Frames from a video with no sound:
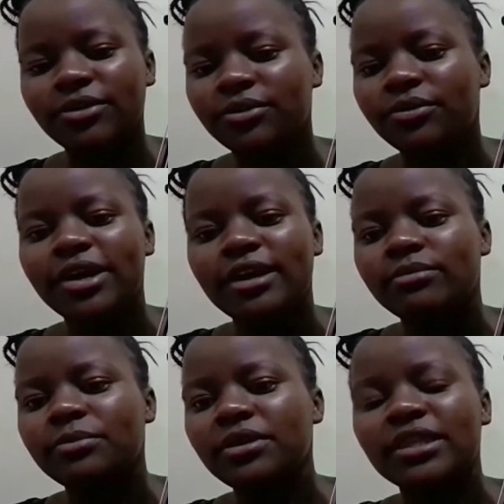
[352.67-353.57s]
know.
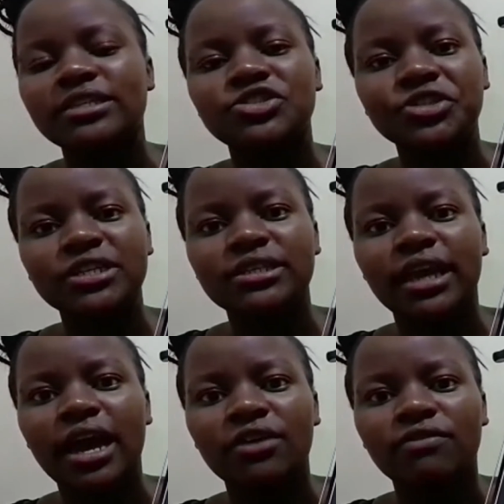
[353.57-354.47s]
Maybe the strings I
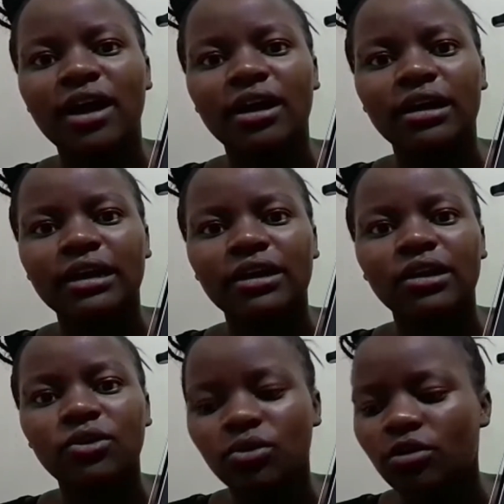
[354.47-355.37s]
have are
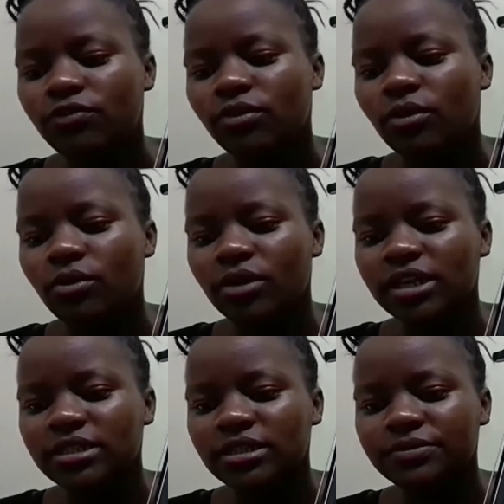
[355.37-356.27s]
low
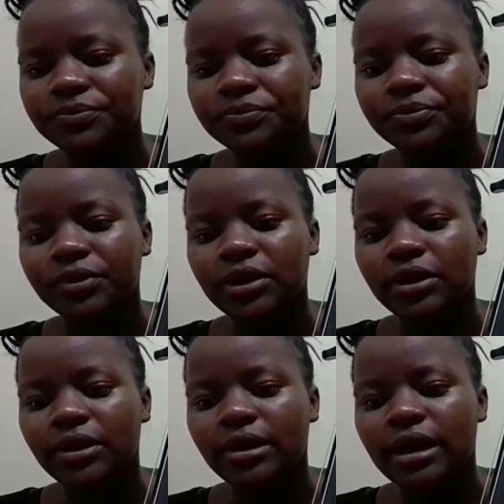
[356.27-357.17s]
quality.
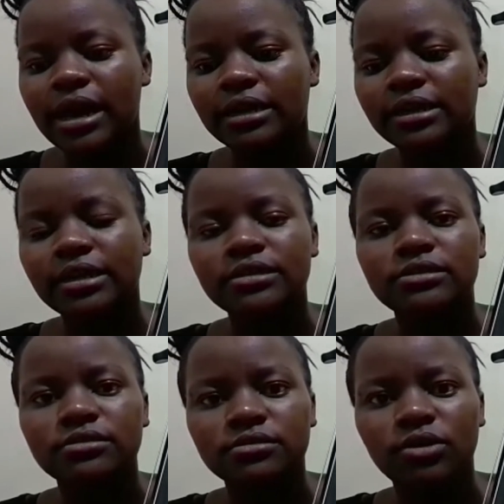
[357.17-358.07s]
I'll
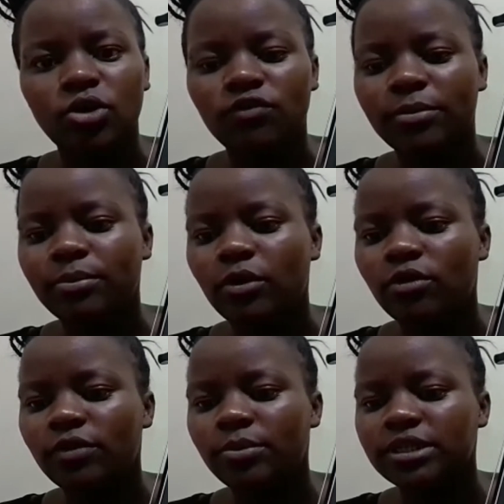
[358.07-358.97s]
get of
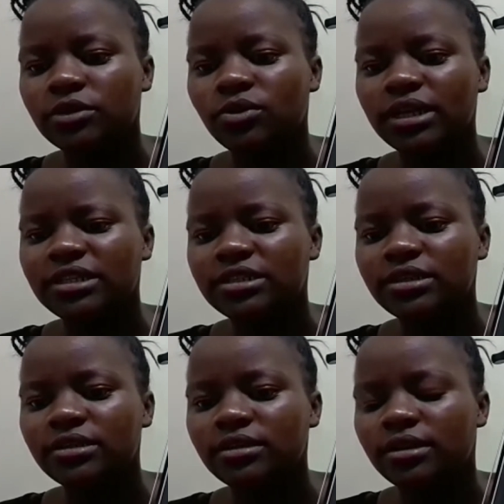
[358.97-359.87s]
a better
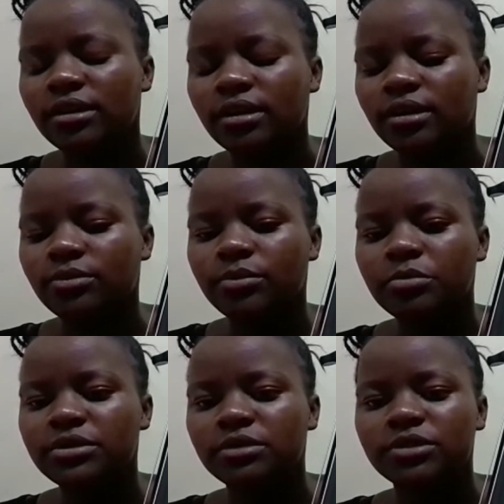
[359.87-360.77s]
quality
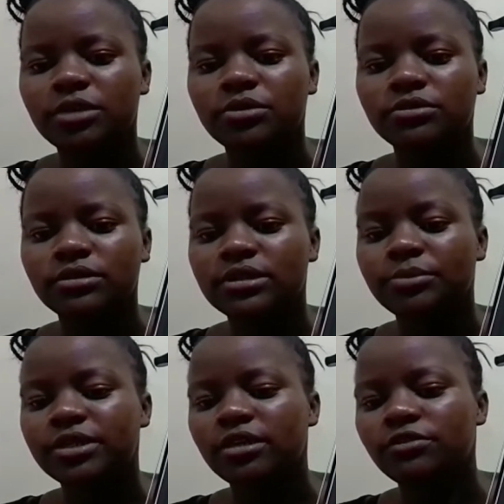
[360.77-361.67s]
maybe sometime
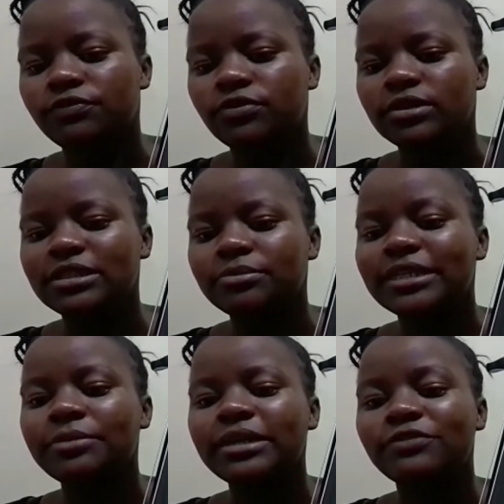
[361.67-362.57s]

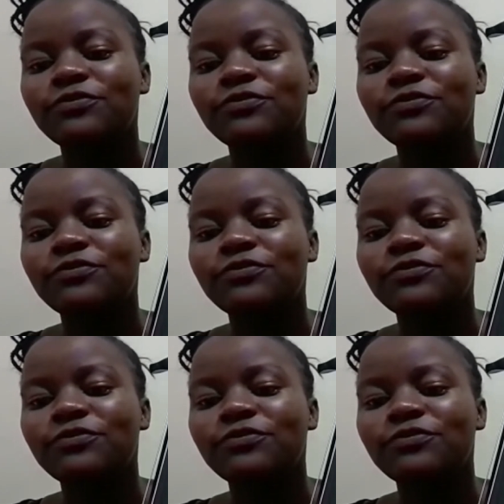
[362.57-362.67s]
in